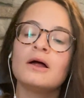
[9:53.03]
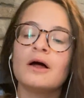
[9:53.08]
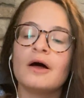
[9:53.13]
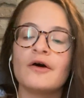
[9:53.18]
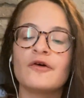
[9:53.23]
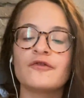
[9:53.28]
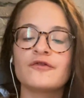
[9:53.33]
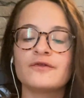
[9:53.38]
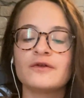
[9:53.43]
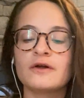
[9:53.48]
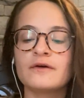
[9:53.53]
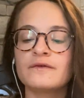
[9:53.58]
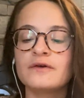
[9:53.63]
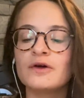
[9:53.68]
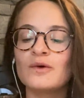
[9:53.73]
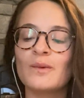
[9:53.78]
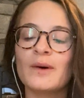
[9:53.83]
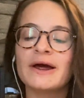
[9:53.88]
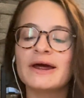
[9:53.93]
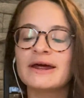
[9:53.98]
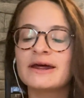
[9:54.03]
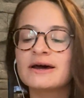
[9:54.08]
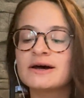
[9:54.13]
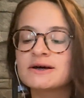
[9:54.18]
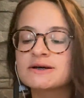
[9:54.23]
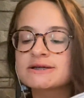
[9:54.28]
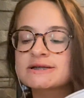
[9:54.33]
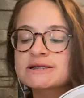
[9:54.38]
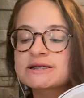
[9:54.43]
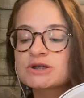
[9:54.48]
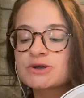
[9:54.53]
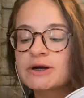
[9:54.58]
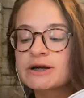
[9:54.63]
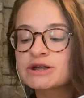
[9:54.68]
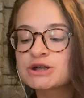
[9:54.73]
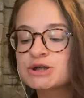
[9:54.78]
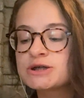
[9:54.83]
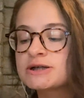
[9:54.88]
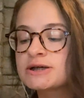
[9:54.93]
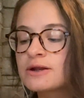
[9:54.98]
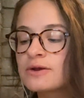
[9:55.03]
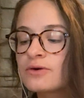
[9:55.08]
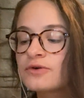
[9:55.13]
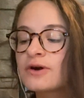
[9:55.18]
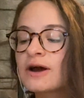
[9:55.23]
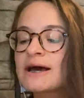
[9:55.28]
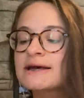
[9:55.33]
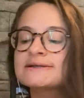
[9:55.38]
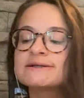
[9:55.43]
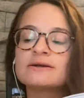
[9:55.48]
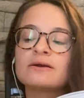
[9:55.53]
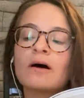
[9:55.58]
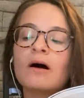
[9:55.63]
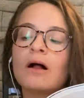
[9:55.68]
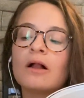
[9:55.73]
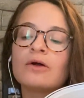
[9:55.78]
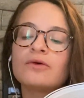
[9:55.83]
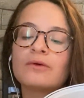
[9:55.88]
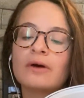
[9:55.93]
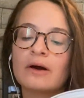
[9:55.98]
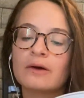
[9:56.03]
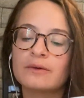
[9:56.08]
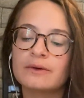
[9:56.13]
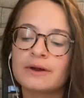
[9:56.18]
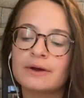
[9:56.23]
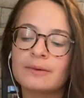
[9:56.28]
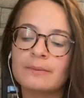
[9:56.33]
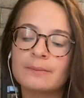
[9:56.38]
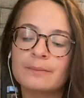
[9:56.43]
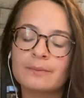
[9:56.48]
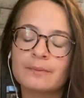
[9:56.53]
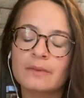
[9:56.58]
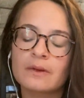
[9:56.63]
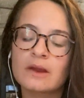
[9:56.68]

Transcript: Fluffy white hills stretched into the horizon all around him.